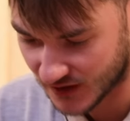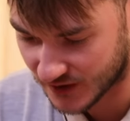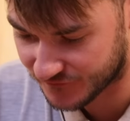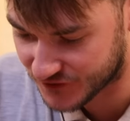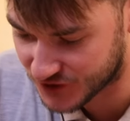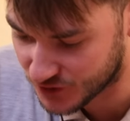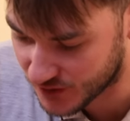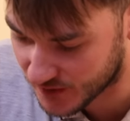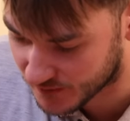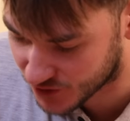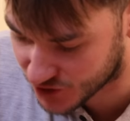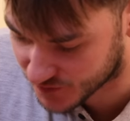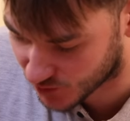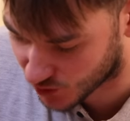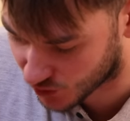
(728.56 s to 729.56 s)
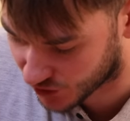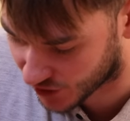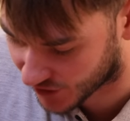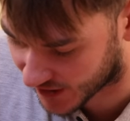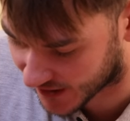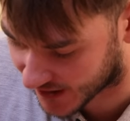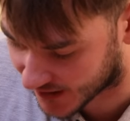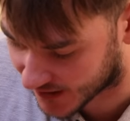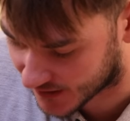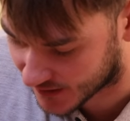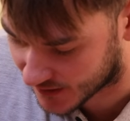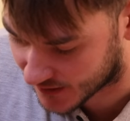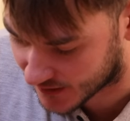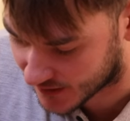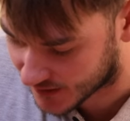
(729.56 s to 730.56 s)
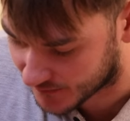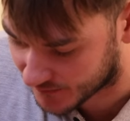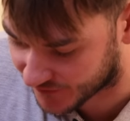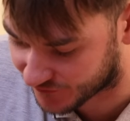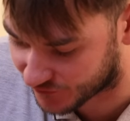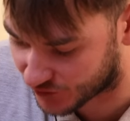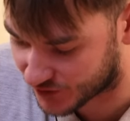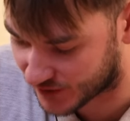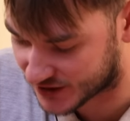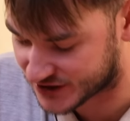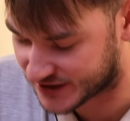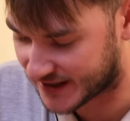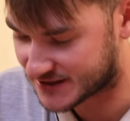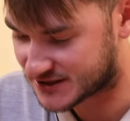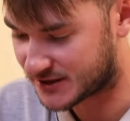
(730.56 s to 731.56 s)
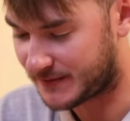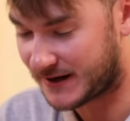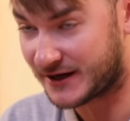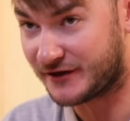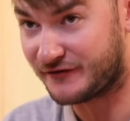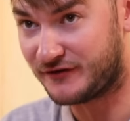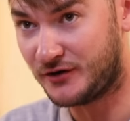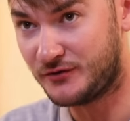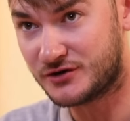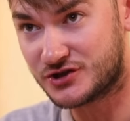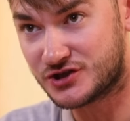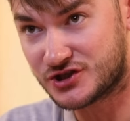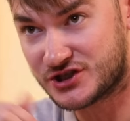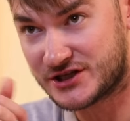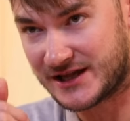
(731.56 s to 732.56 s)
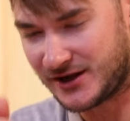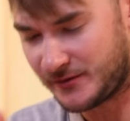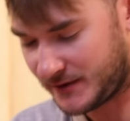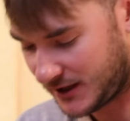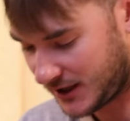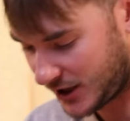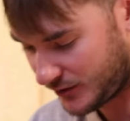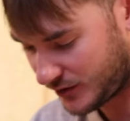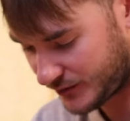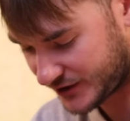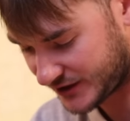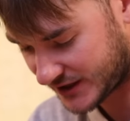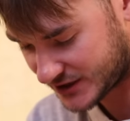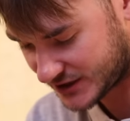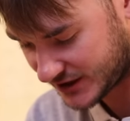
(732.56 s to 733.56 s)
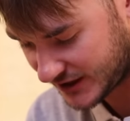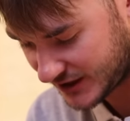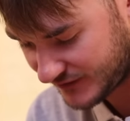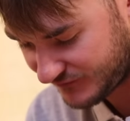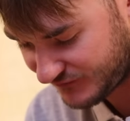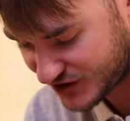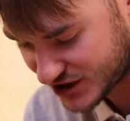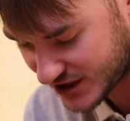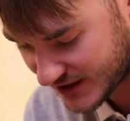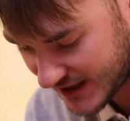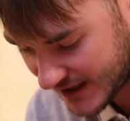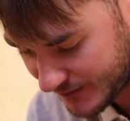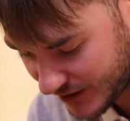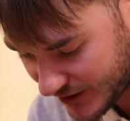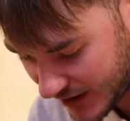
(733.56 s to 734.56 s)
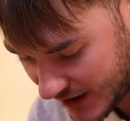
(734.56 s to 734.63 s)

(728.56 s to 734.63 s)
If you do it much more than that, before you actually get to the bank, your float can just sit a little bit lower when you're actually fishing there by